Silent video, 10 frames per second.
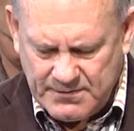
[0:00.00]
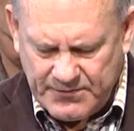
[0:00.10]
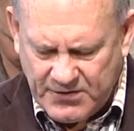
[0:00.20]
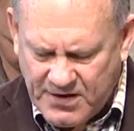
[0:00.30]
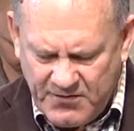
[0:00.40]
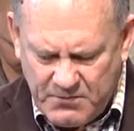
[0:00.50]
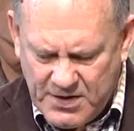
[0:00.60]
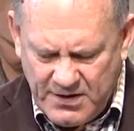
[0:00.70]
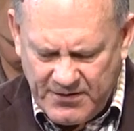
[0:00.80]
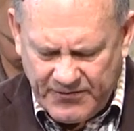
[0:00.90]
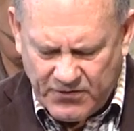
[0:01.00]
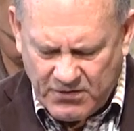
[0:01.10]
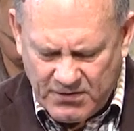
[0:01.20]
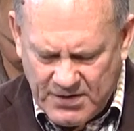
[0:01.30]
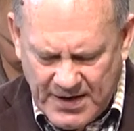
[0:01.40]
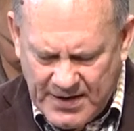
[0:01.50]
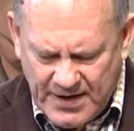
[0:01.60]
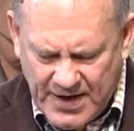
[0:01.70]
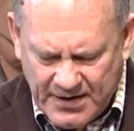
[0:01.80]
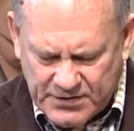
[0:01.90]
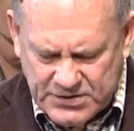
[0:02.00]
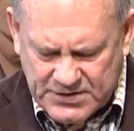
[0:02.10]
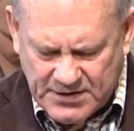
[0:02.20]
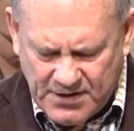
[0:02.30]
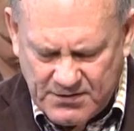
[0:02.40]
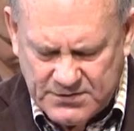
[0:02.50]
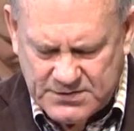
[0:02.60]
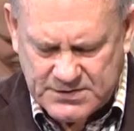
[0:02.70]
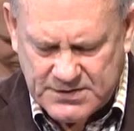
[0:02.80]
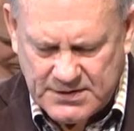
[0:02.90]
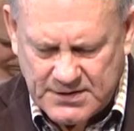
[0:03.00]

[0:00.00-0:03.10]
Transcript: Forgive me for any undisclosed